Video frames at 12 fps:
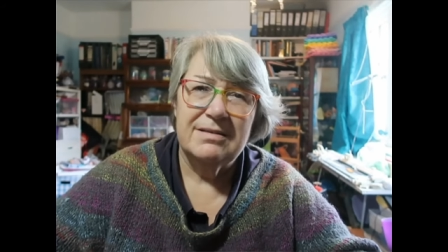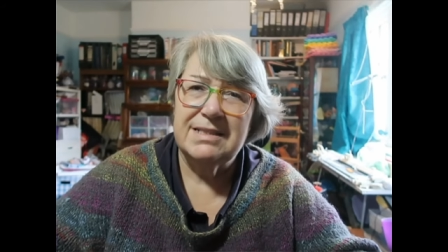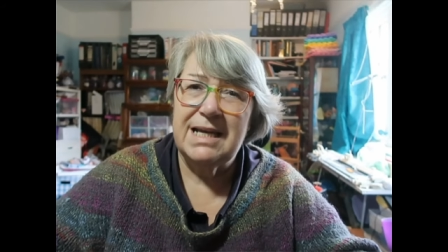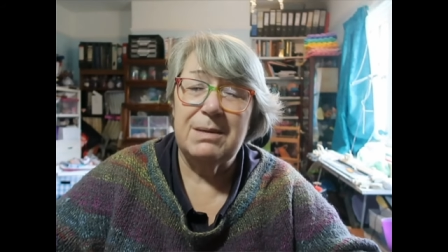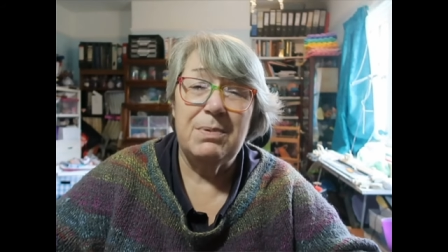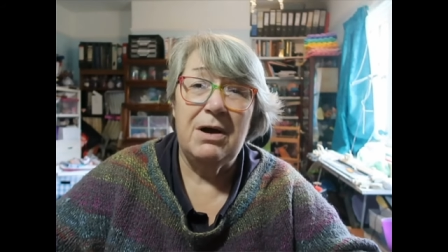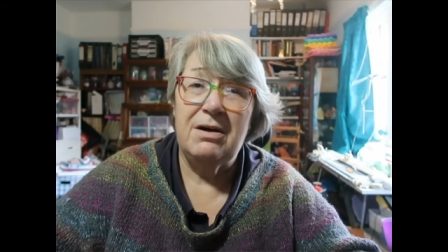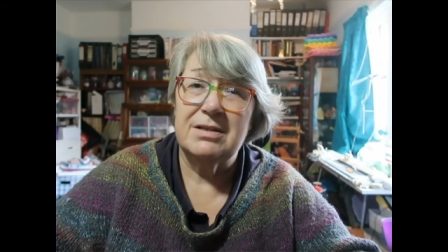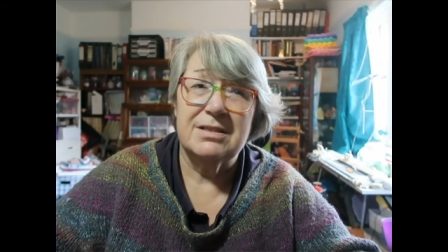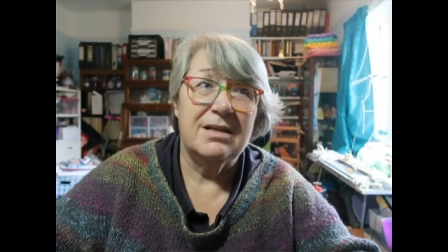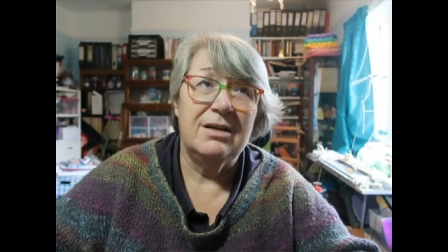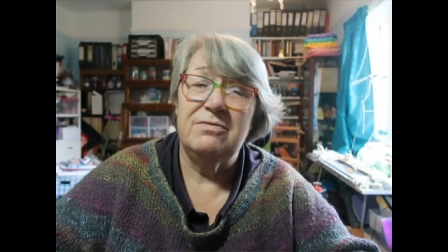take
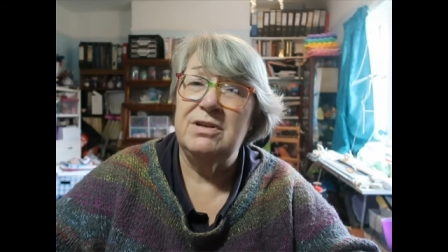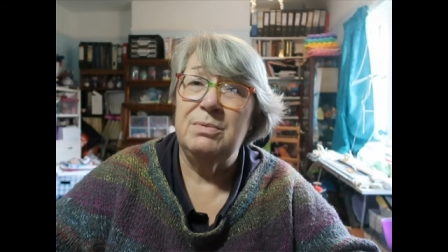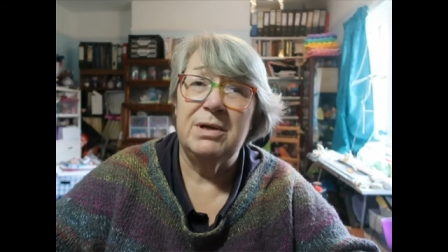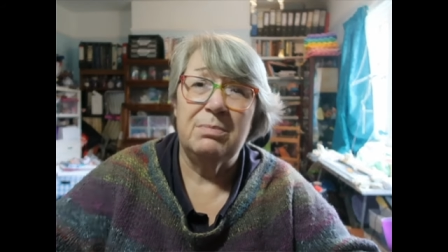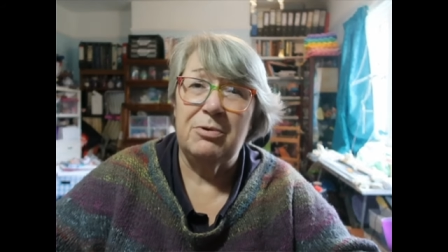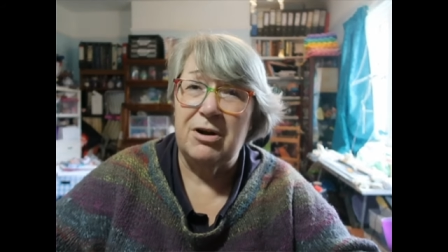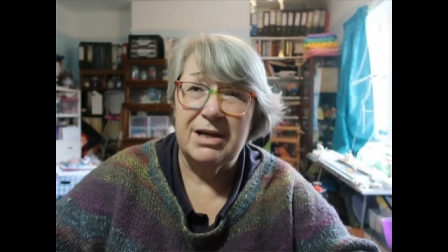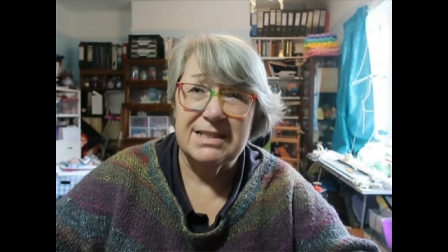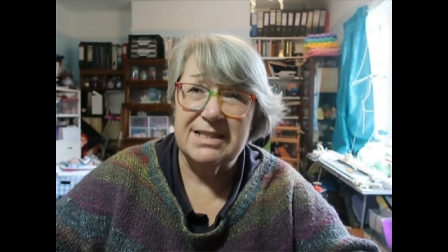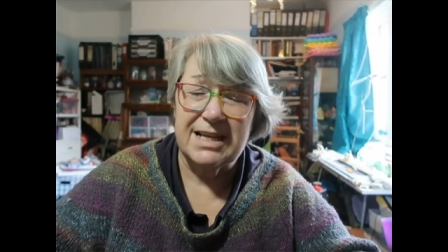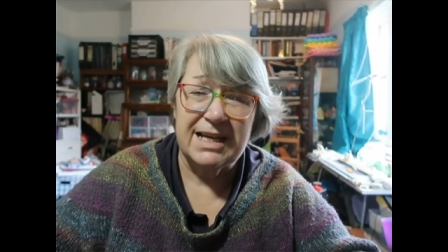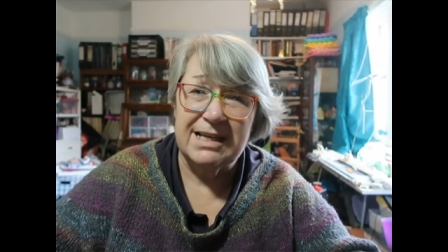part and hopefully win a
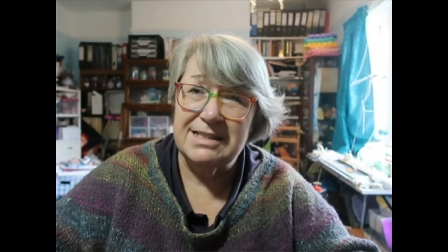prize thing.